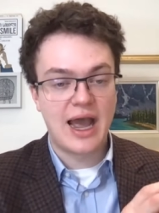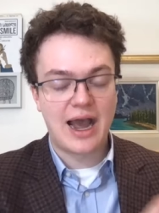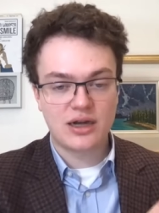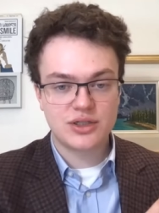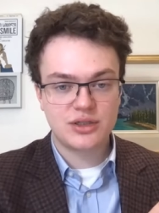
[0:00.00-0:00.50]

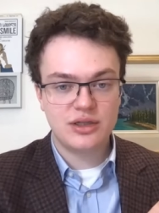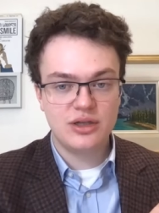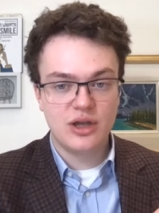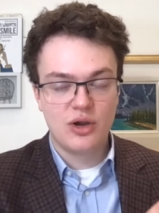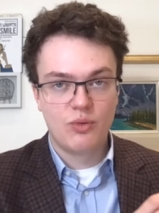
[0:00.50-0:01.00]

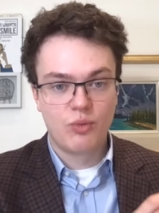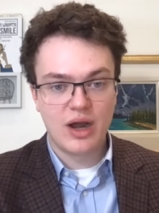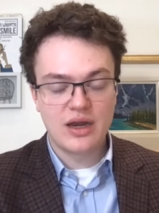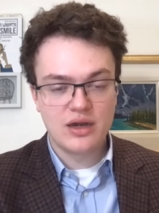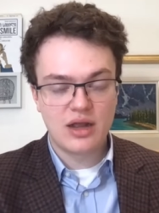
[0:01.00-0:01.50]
actually
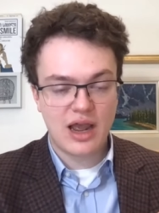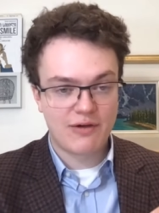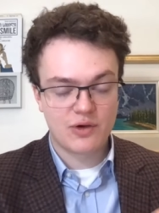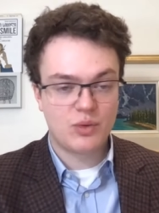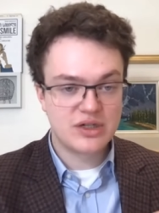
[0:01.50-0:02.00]
when
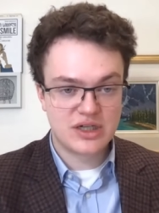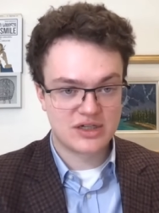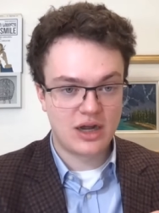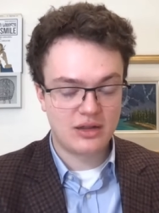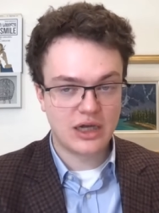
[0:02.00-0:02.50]
everyone
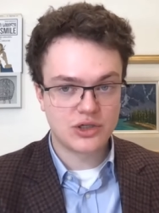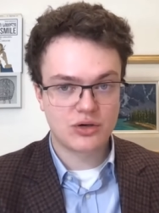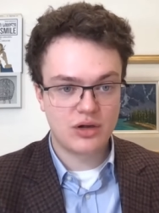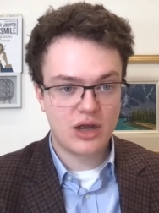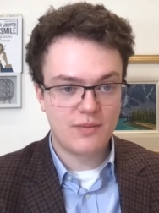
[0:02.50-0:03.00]
does not like
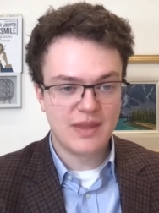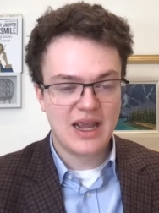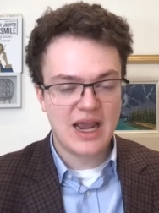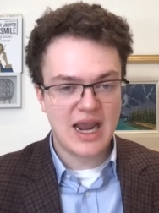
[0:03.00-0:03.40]
Trudeau